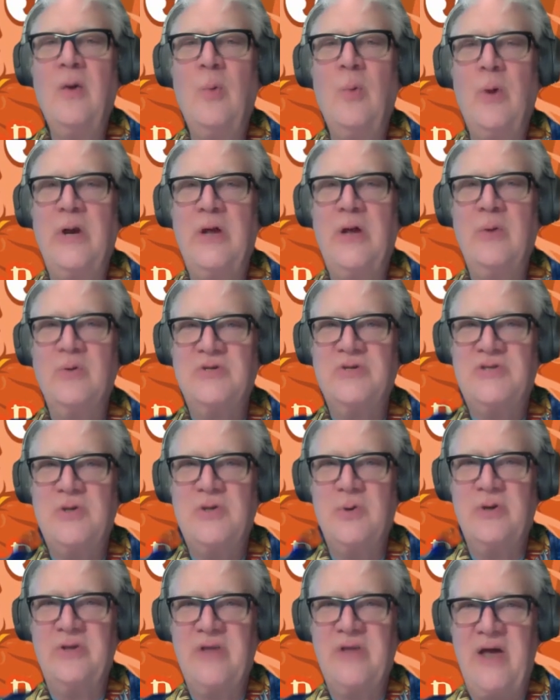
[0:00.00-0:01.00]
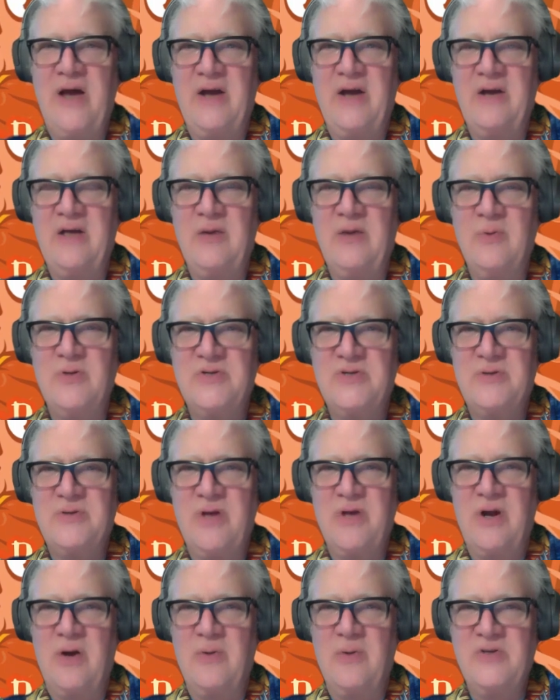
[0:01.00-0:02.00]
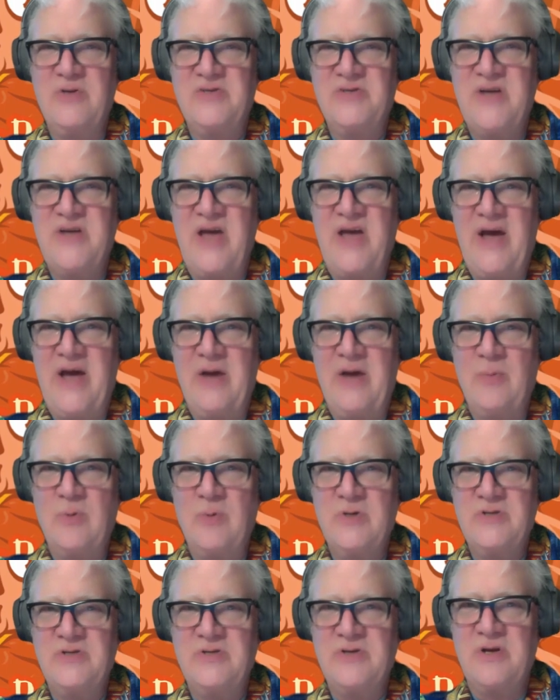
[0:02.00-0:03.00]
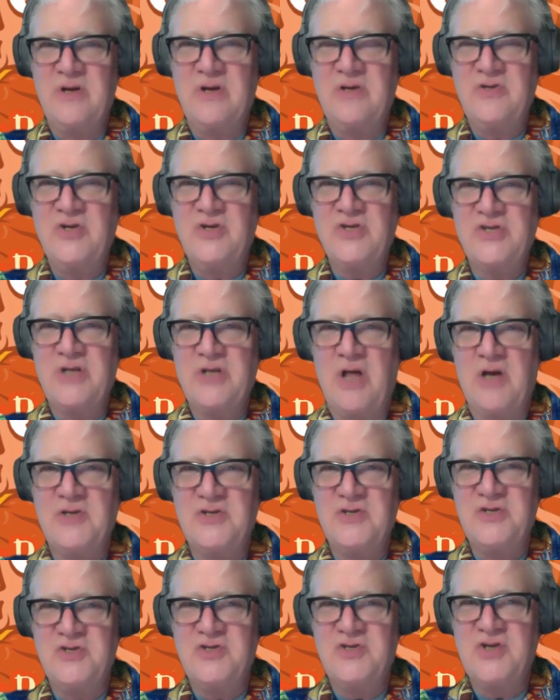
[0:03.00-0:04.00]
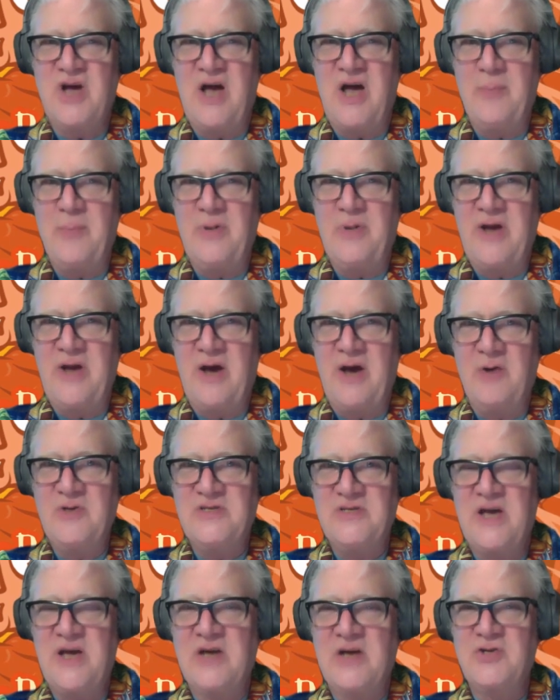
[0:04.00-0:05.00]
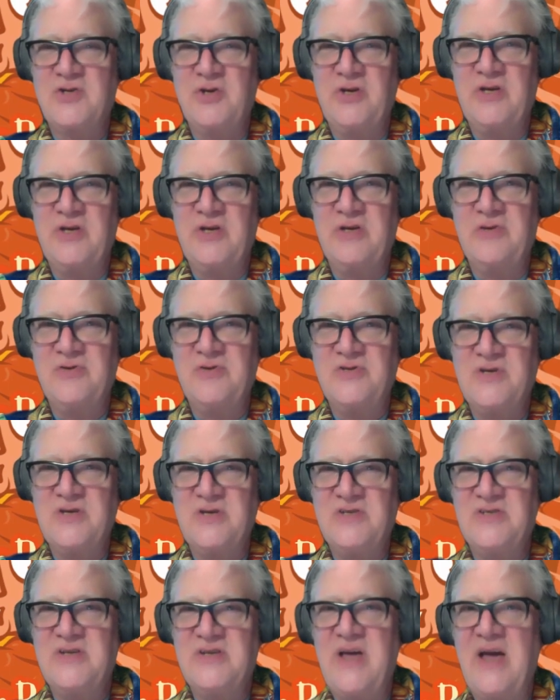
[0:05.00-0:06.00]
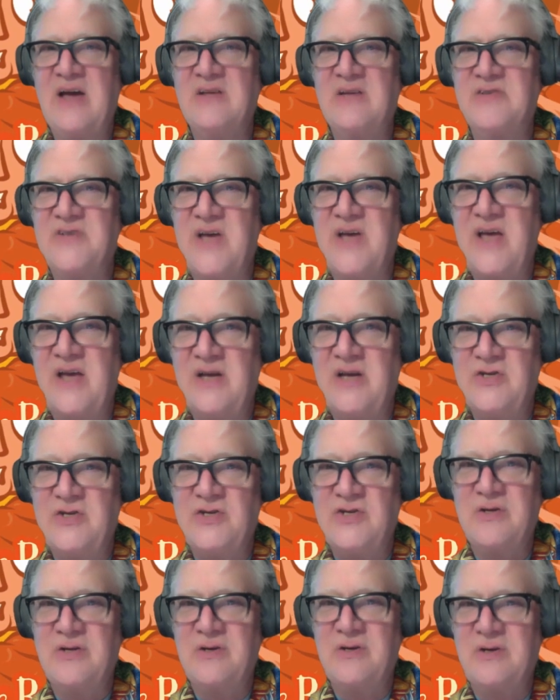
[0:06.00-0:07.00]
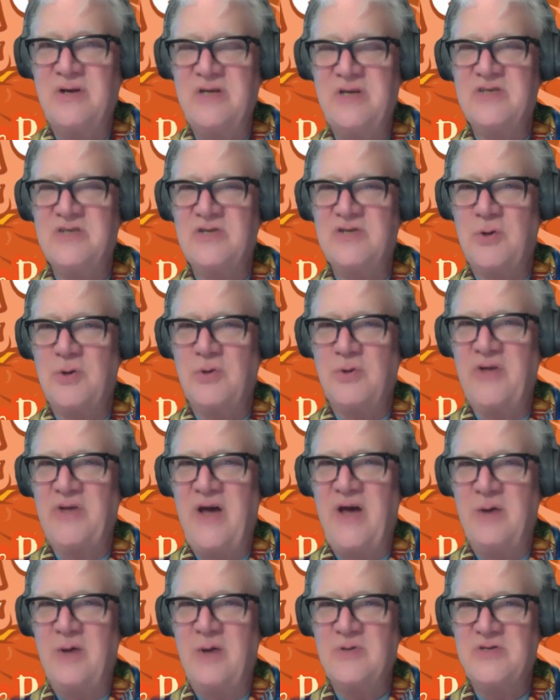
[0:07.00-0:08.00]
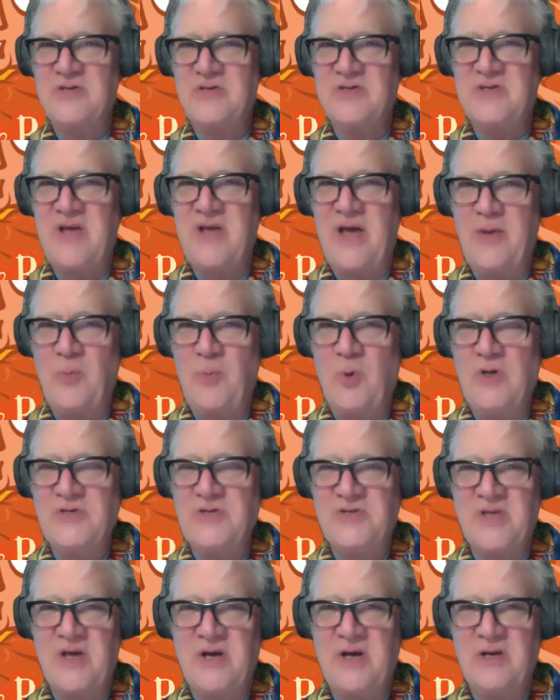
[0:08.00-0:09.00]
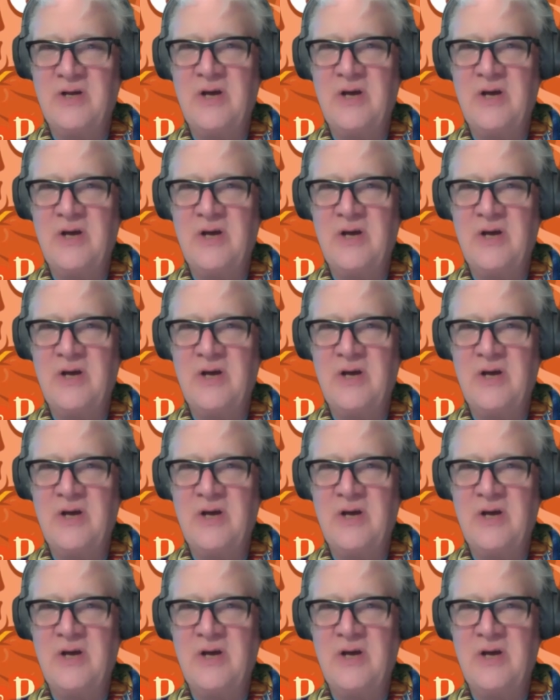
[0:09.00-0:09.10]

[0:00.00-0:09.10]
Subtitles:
When he was doing that, he was, his dad had just lost his job, and now he's actually his dad's age. He's as old now as his dad was then.